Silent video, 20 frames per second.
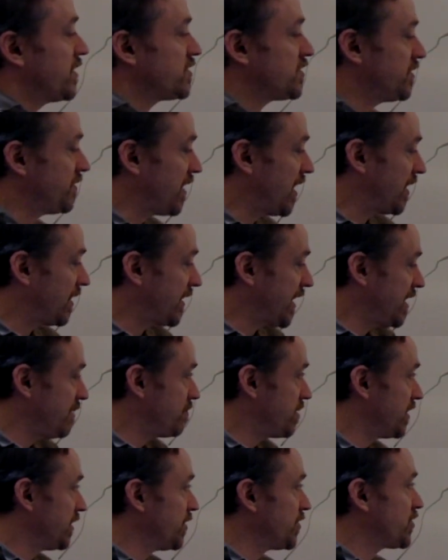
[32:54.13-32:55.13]
So you've got light
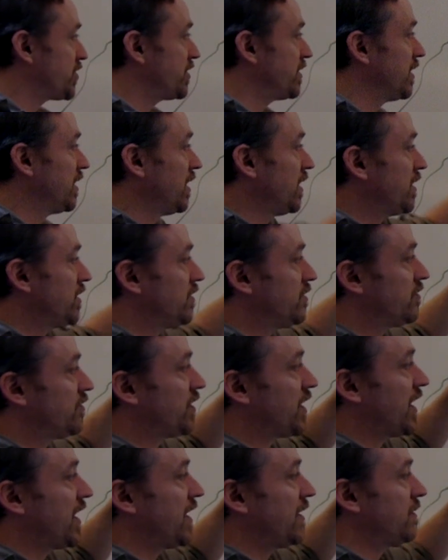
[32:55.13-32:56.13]
pollution, you've
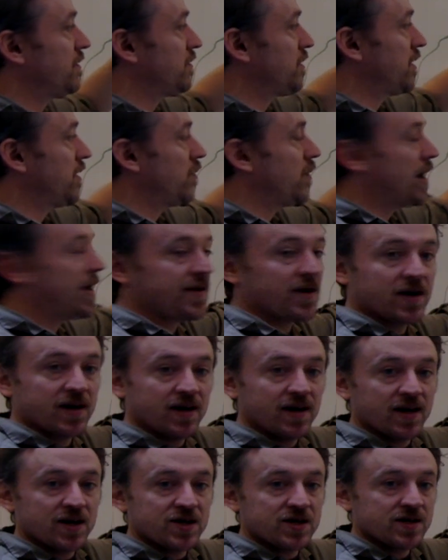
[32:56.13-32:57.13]
got weather
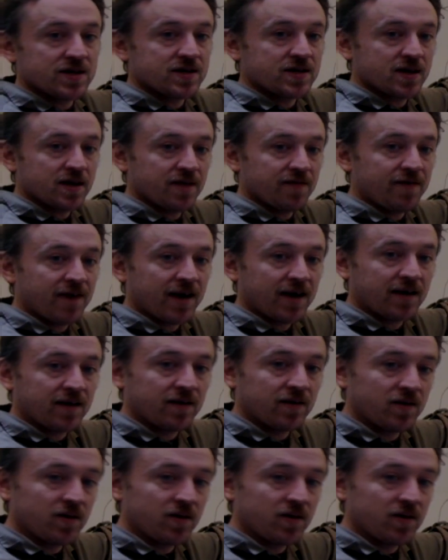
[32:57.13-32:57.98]
conditions can affect